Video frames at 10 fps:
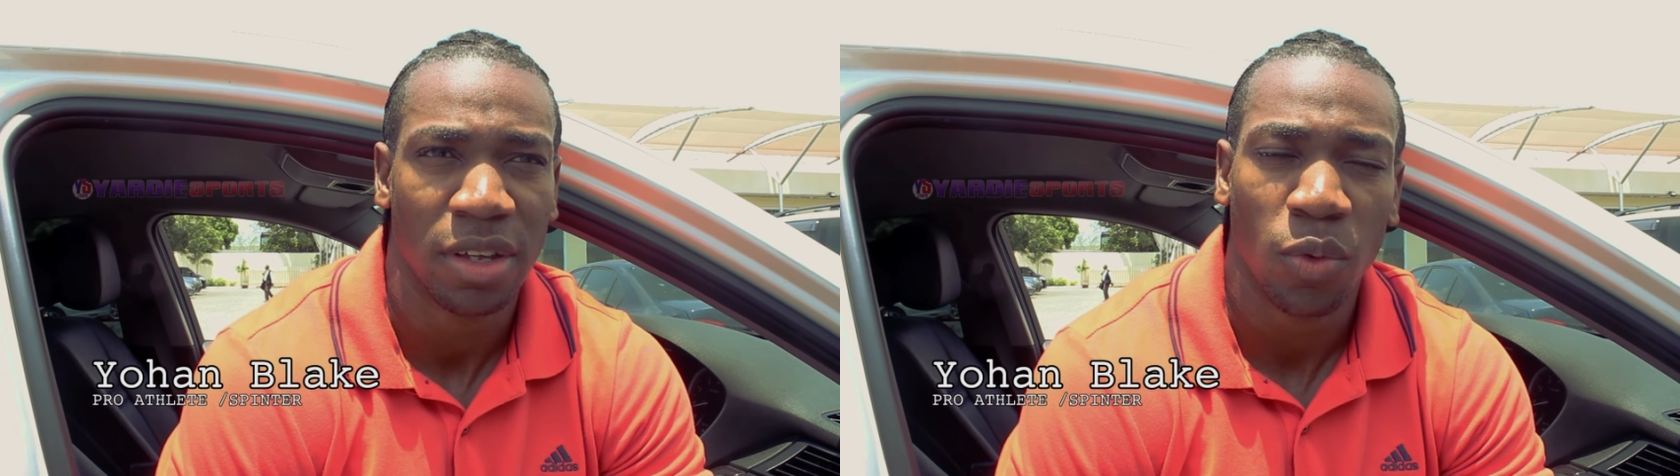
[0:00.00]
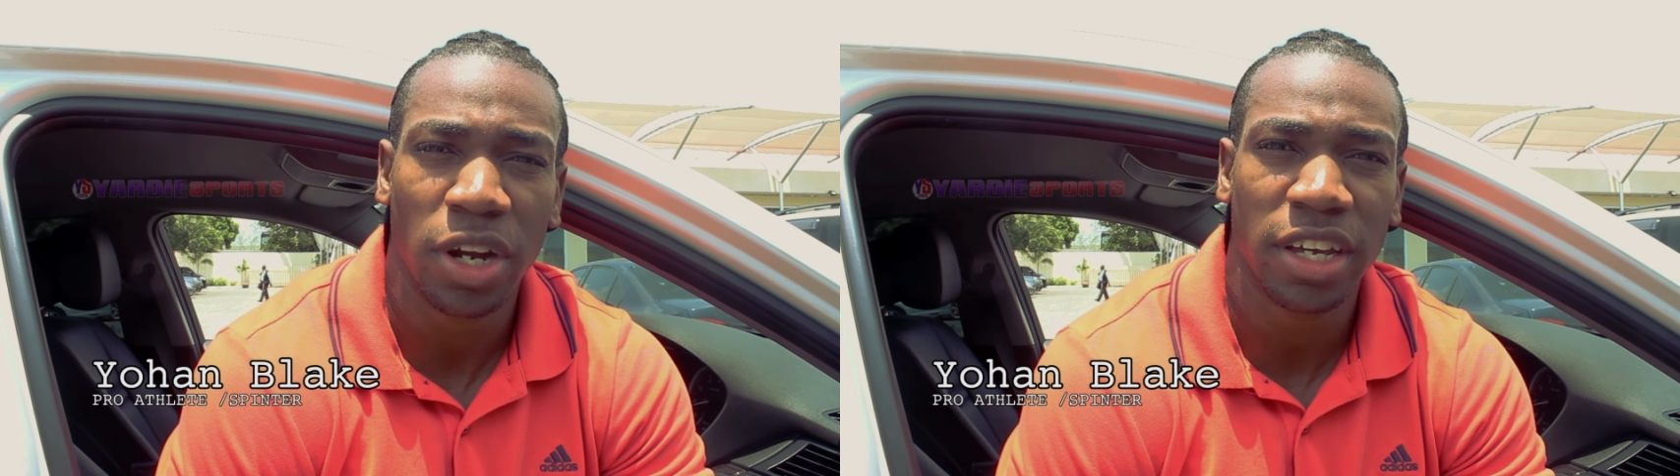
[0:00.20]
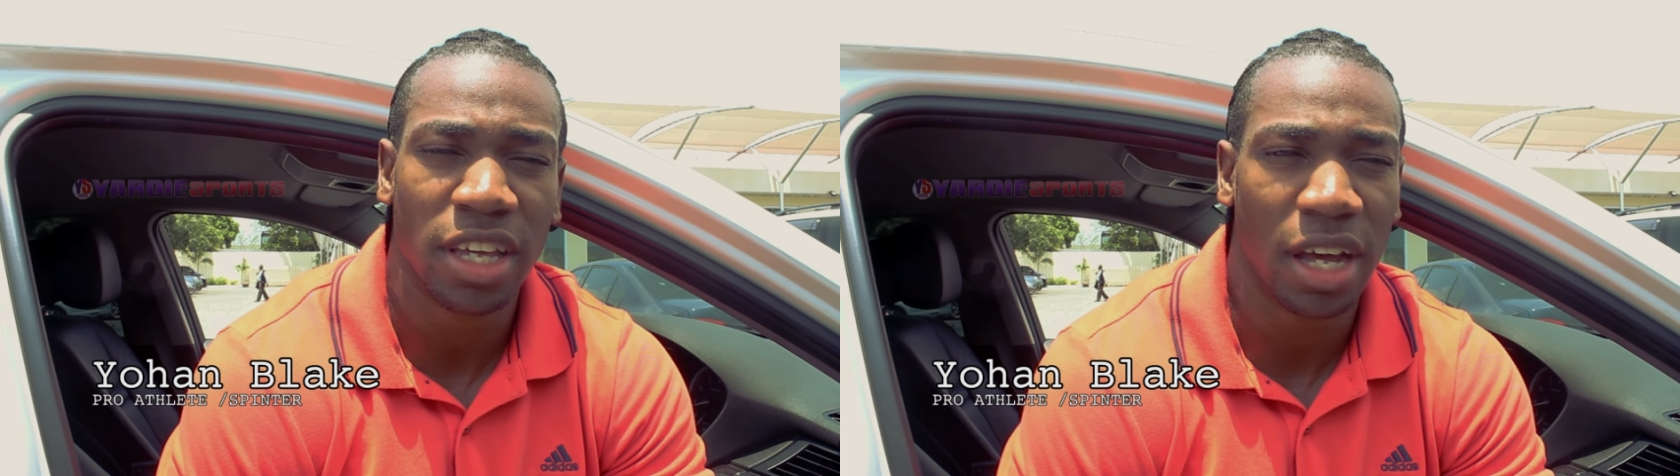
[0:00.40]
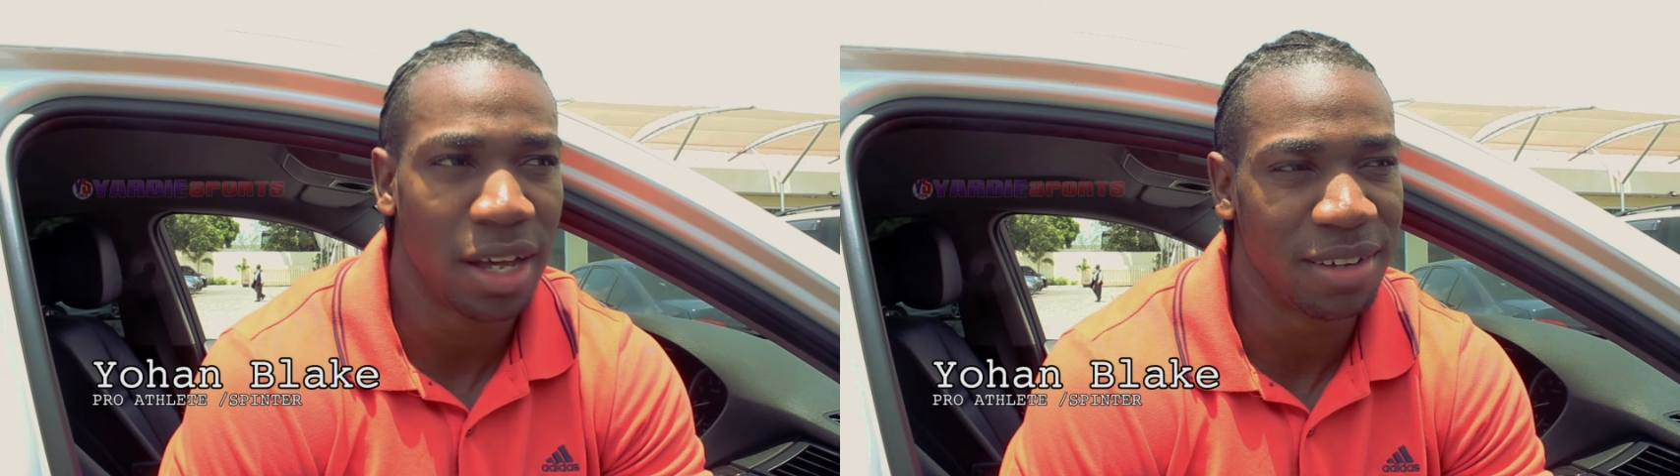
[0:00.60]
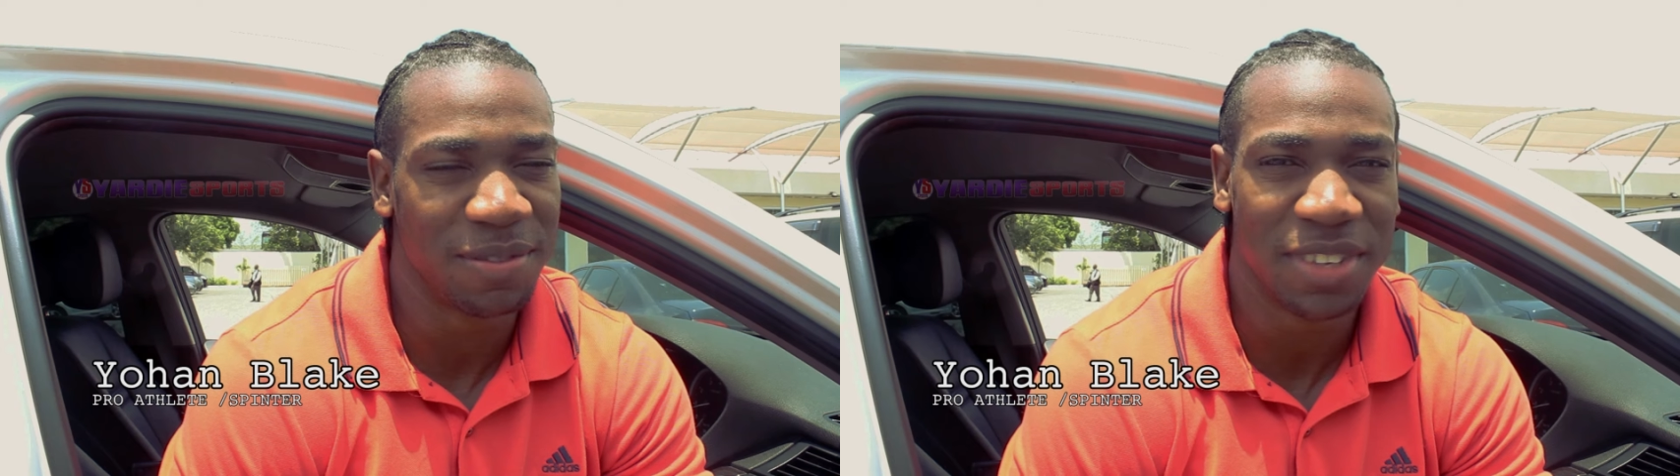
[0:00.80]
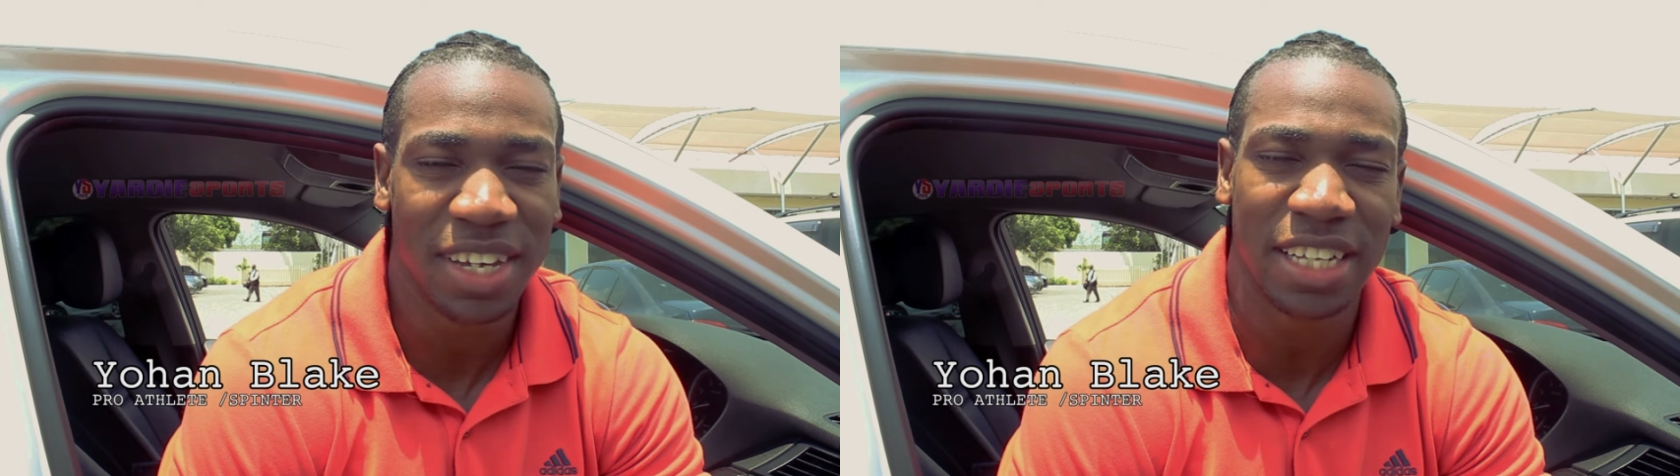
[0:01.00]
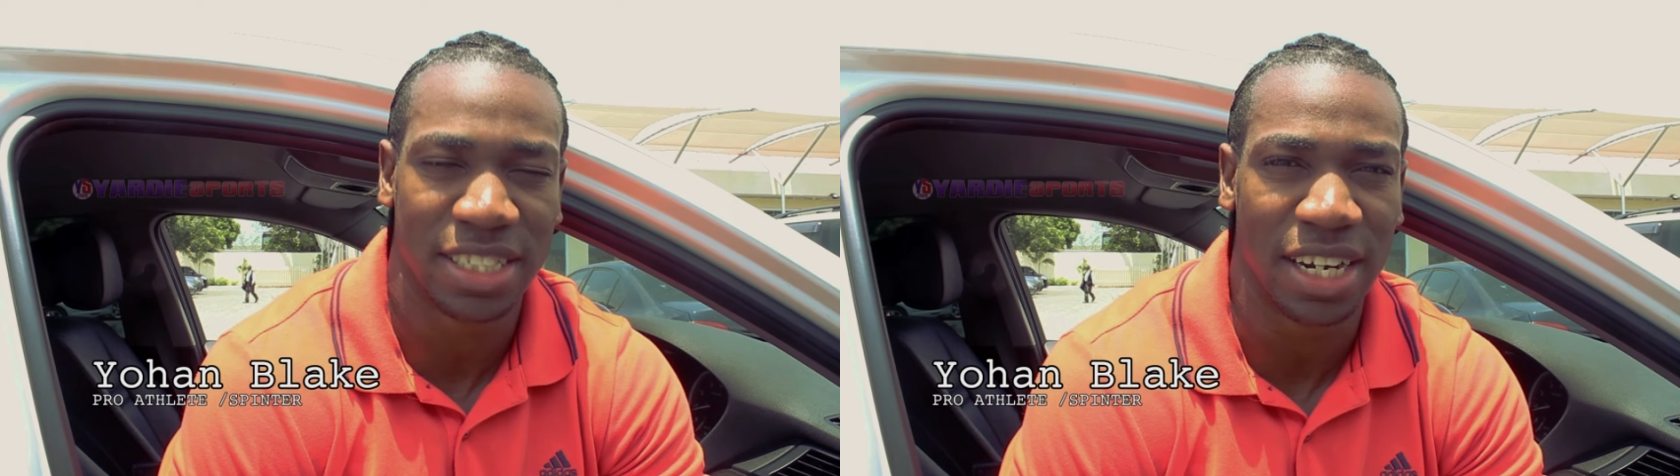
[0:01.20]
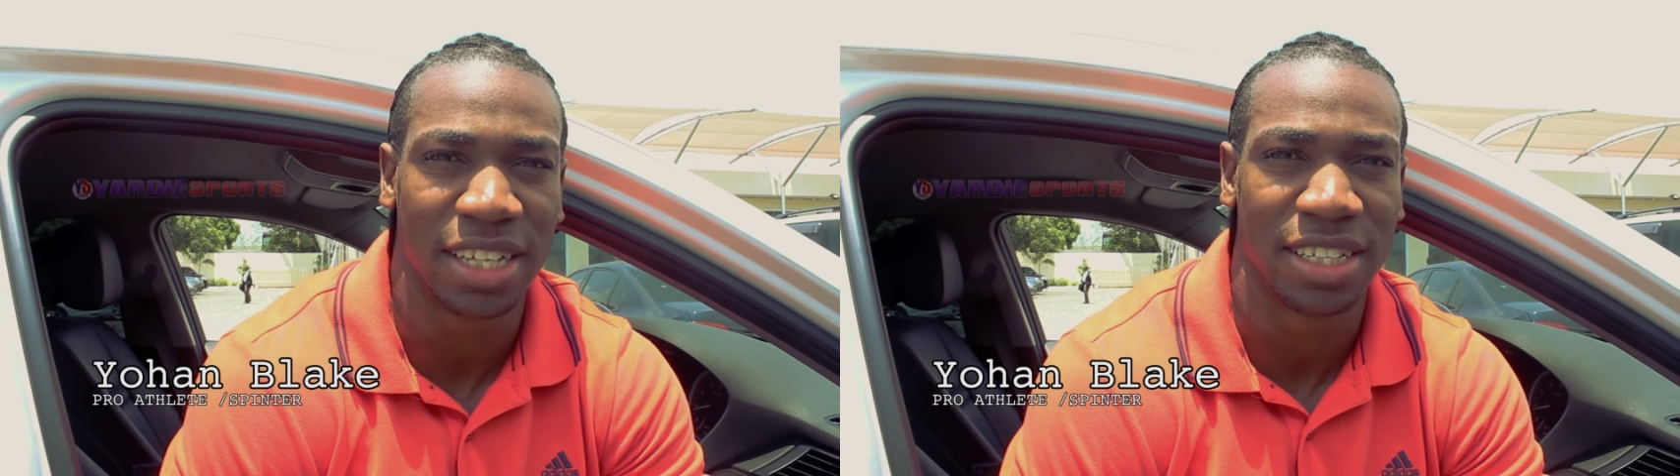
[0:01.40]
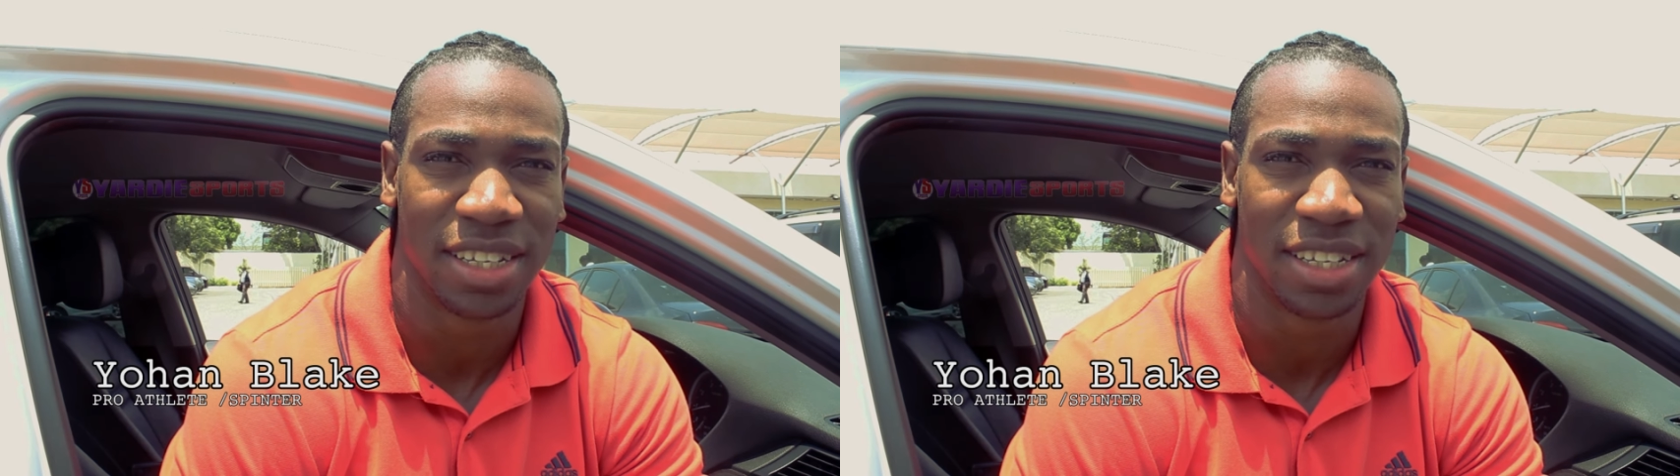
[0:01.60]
Well, like, um, you can say that